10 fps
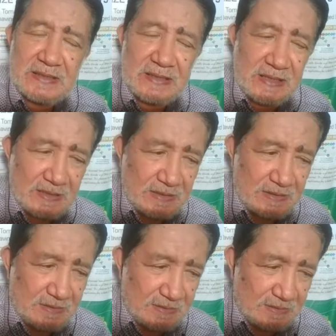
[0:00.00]

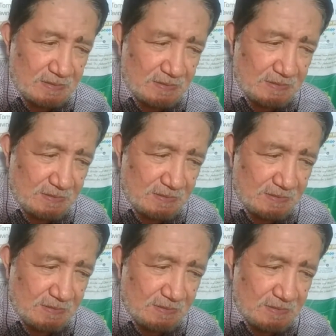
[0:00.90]
uh,
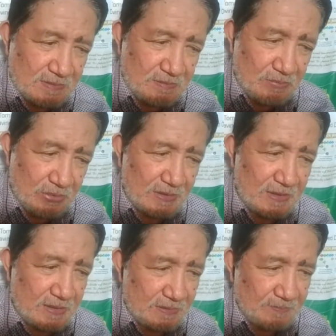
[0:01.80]

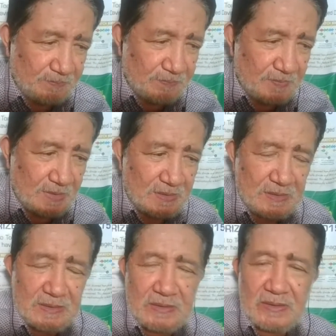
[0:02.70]
burglar,
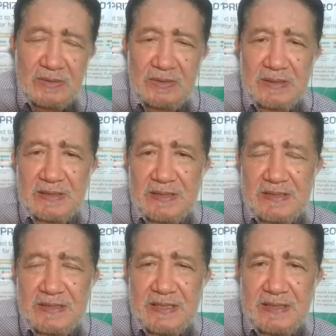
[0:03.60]
or
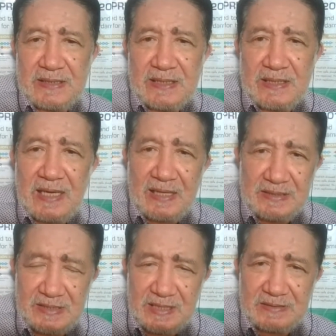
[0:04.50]
let's say a
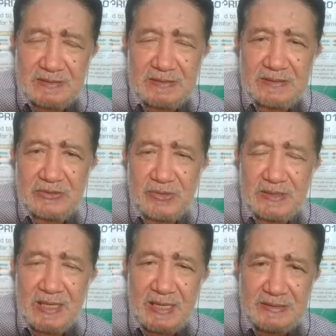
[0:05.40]
hijacker. So it
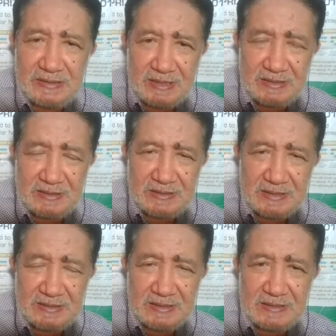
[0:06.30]
hijacks
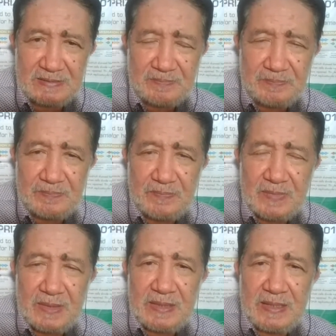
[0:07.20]
the cell,
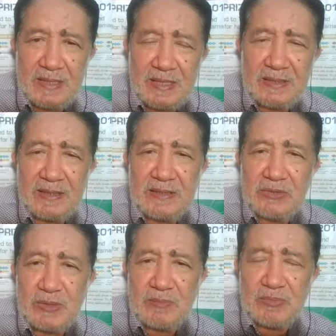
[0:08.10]
and then
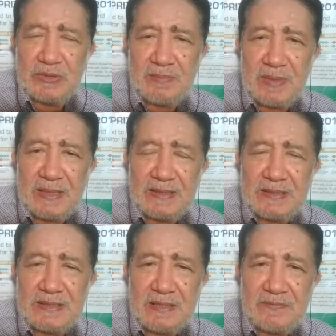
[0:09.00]
it will multiply
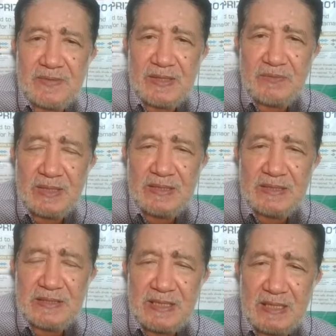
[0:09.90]
itself. And when it
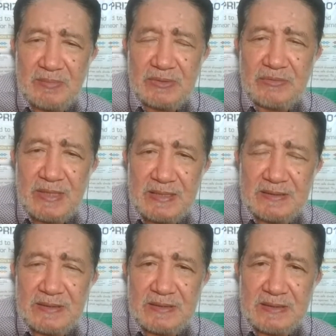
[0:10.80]
is able to
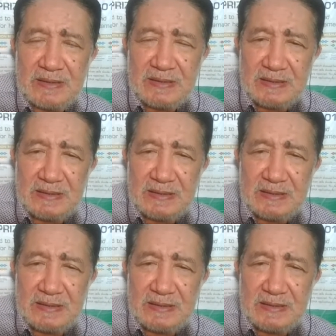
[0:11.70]
enter